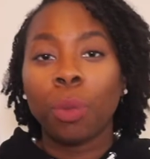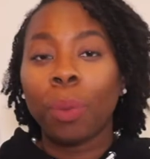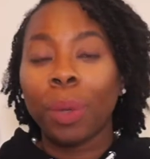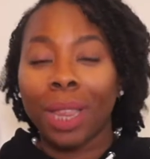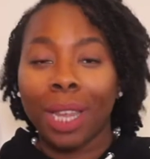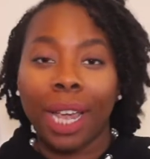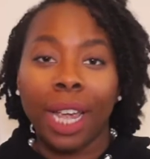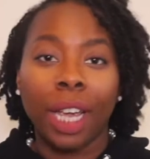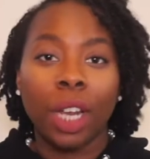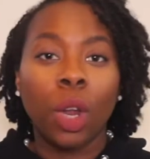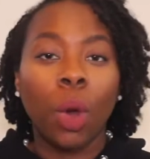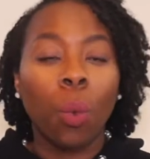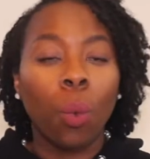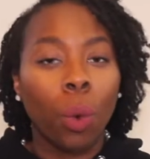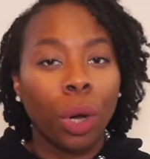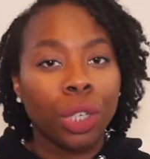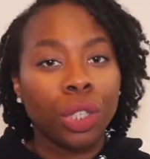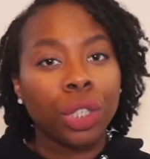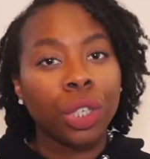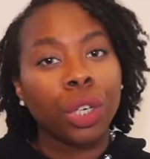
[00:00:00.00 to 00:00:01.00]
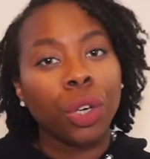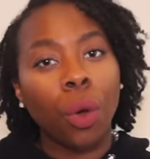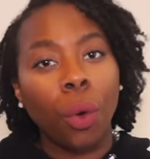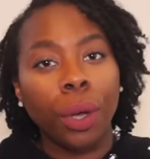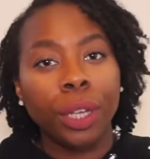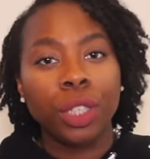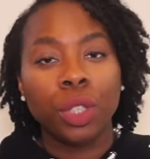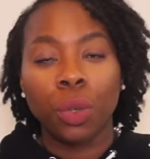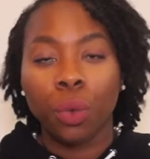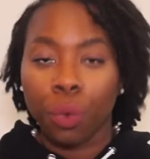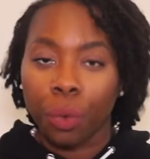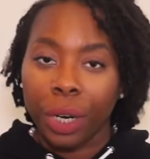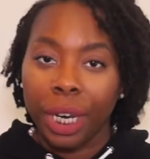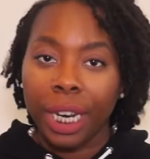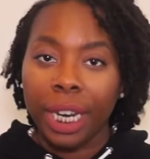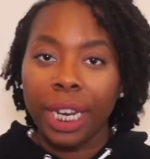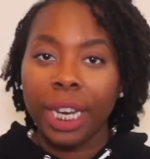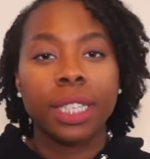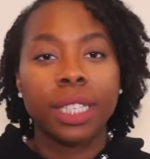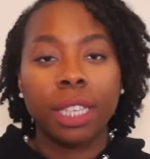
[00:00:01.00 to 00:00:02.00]
plan what you're going to
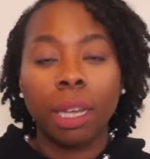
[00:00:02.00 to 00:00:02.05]
read.